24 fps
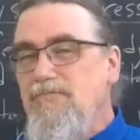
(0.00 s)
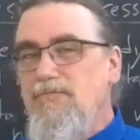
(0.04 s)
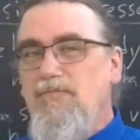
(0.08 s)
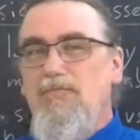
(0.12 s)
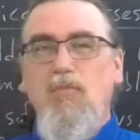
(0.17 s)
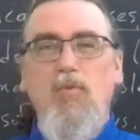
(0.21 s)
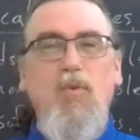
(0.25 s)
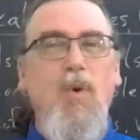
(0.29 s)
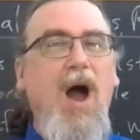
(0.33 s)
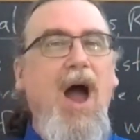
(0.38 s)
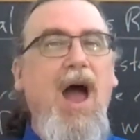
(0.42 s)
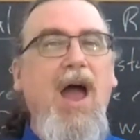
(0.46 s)

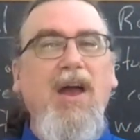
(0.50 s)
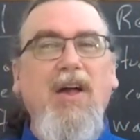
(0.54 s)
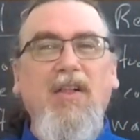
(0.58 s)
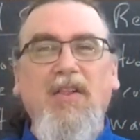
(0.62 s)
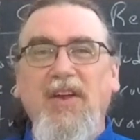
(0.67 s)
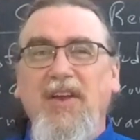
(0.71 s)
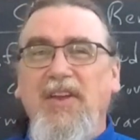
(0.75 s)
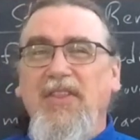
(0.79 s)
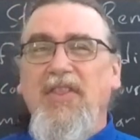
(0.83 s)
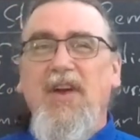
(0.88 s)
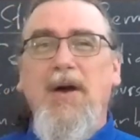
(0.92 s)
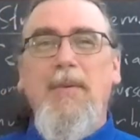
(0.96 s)

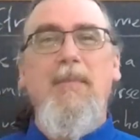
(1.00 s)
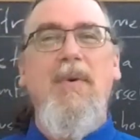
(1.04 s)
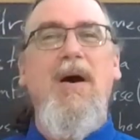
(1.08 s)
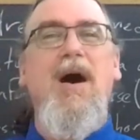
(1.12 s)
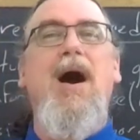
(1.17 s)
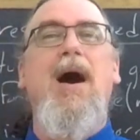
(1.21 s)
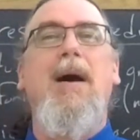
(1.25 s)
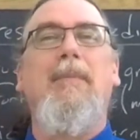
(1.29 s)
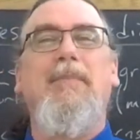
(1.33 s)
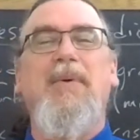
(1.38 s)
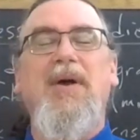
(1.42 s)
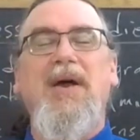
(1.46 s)
riling them
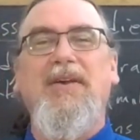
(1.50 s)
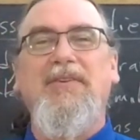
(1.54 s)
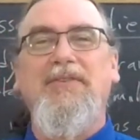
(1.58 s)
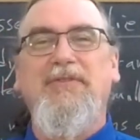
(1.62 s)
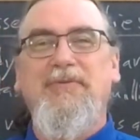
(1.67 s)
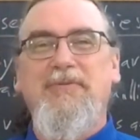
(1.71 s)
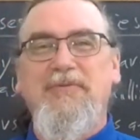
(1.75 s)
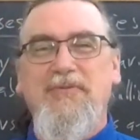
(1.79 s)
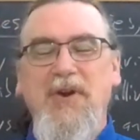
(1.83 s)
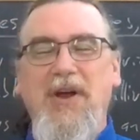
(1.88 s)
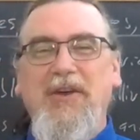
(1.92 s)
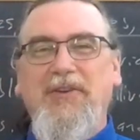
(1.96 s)
up, as
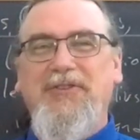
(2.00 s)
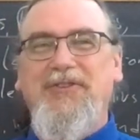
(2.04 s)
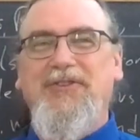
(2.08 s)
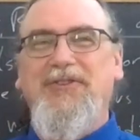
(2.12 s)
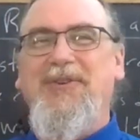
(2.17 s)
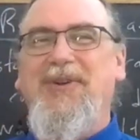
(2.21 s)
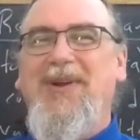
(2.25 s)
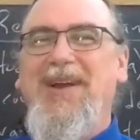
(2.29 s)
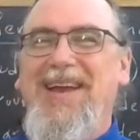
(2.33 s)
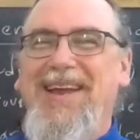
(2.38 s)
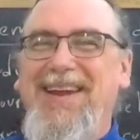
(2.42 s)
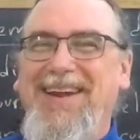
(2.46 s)

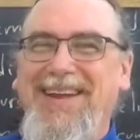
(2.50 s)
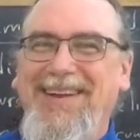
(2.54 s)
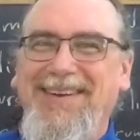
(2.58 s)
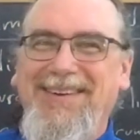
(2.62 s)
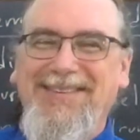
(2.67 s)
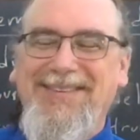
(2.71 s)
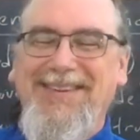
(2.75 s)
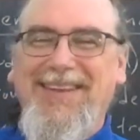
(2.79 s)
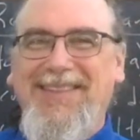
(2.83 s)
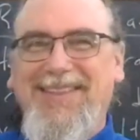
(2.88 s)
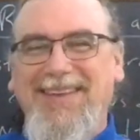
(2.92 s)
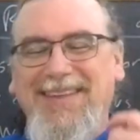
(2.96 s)
frustrating or
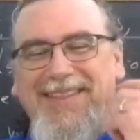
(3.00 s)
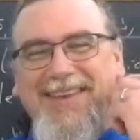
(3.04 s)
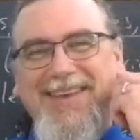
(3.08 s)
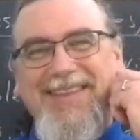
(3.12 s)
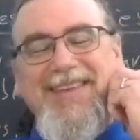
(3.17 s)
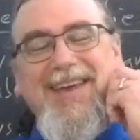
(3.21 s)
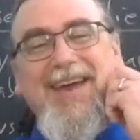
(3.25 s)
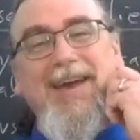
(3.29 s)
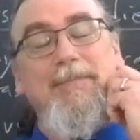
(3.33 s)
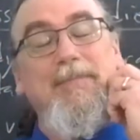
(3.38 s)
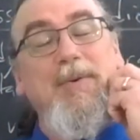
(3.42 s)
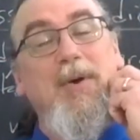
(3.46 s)
something like that.